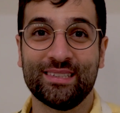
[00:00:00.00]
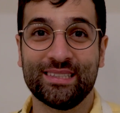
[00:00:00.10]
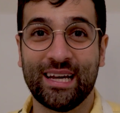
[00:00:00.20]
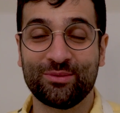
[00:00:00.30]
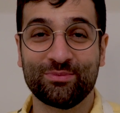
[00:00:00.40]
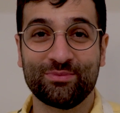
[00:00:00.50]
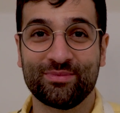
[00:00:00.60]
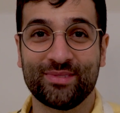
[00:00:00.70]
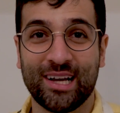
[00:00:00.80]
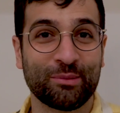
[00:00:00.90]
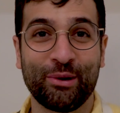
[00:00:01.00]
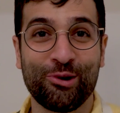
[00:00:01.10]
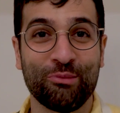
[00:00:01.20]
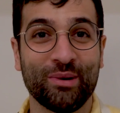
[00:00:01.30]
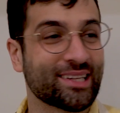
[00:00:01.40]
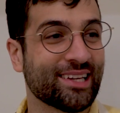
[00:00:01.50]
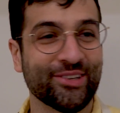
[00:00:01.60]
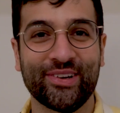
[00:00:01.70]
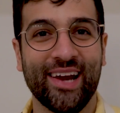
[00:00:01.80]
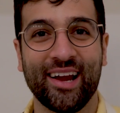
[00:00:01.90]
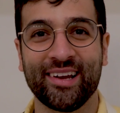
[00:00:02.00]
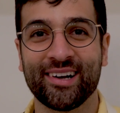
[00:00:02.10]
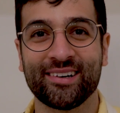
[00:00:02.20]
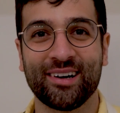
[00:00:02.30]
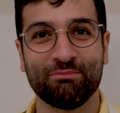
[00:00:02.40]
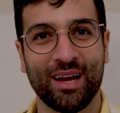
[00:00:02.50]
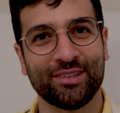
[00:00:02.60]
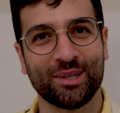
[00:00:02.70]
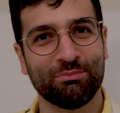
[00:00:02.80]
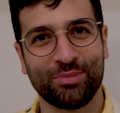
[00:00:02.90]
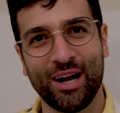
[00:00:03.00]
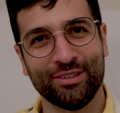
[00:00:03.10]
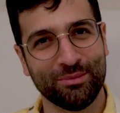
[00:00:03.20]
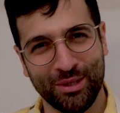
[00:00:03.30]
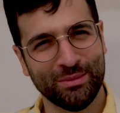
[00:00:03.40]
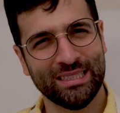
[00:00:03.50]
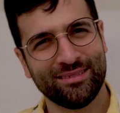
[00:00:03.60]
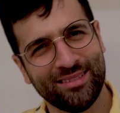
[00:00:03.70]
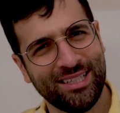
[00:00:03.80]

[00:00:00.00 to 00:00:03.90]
Now, not to be rude, but can you get out of here? I'm having a private moment.